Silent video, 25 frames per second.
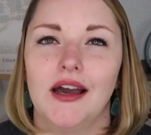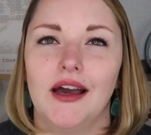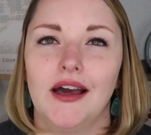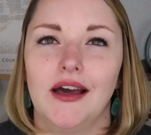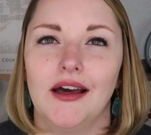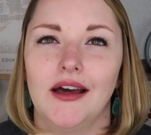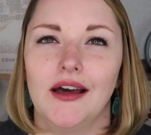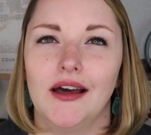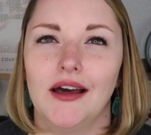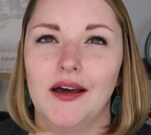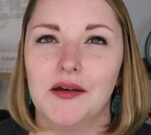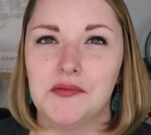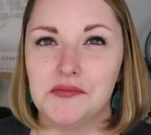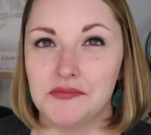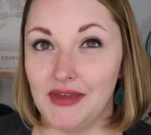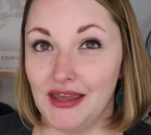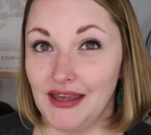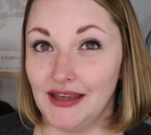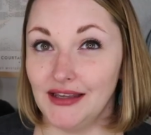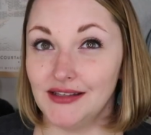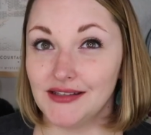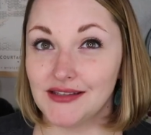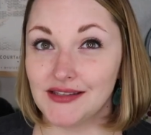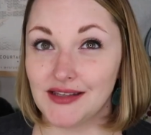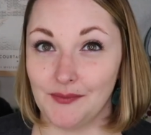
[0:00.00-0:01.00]

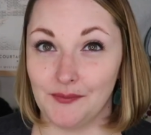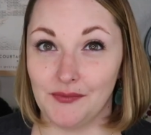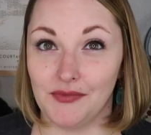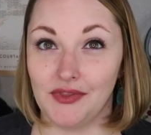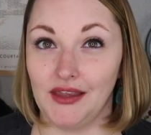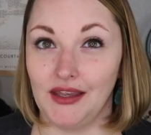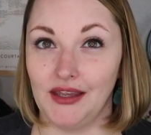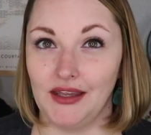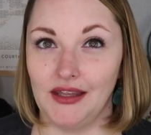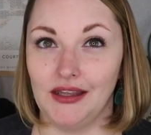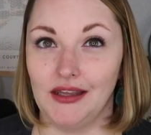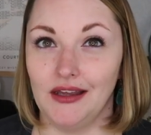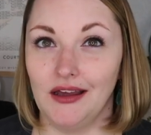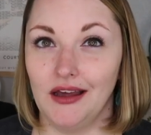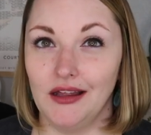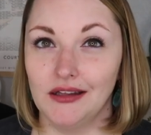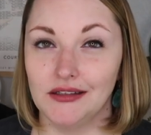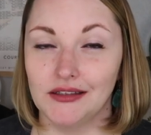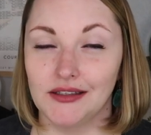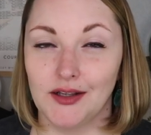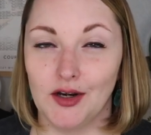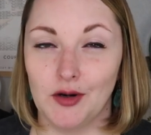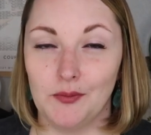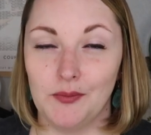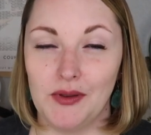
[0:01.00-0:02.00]
make something a
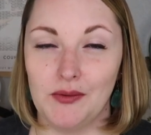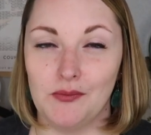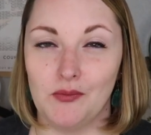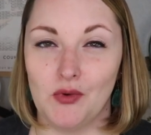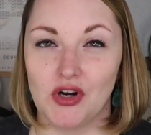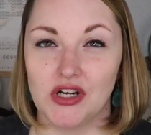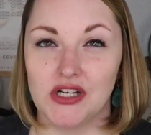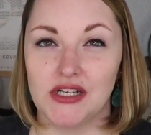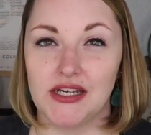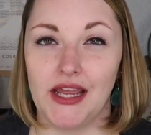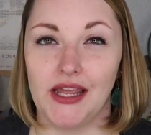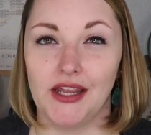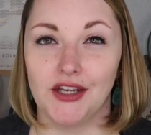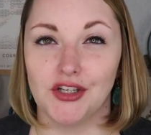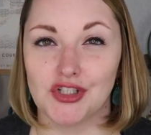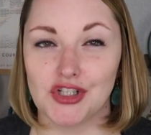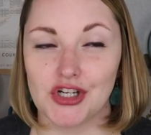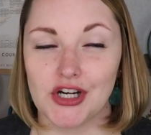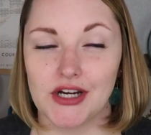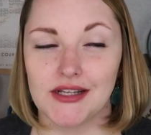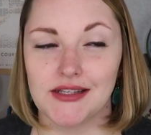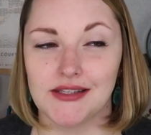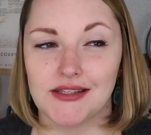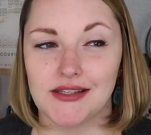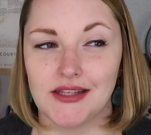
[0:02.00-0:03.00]
little bit more
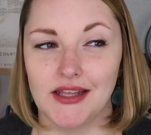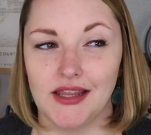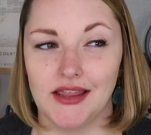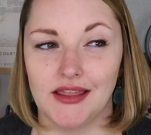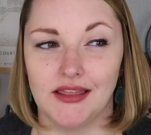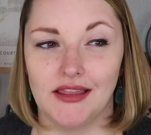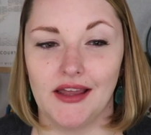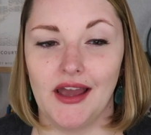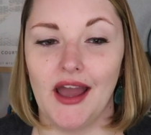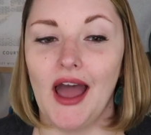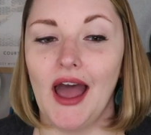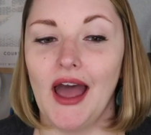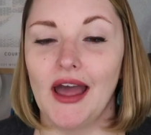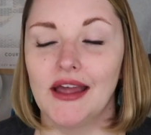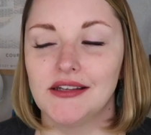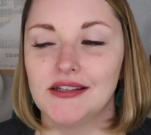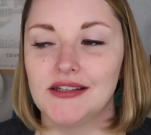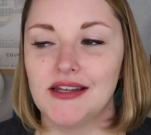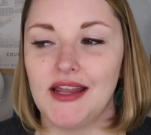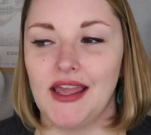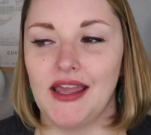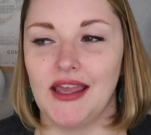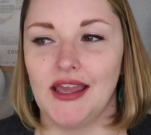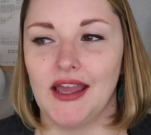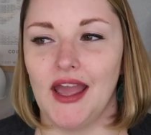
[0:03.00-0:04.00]
dangerous than that,
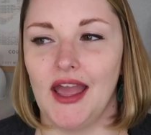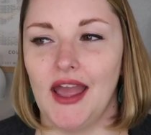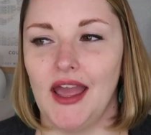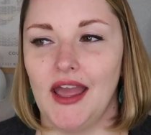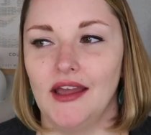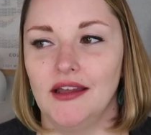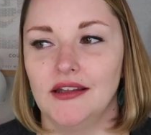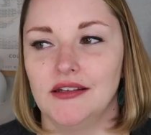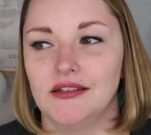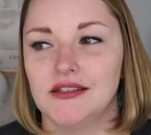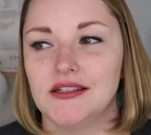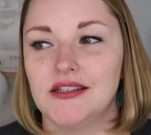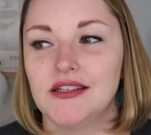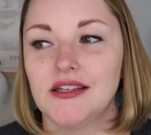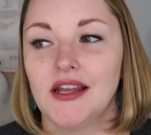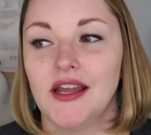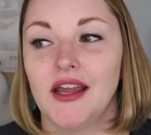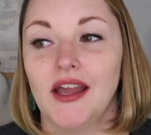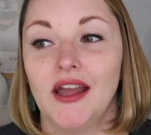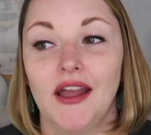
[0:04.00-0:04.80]
and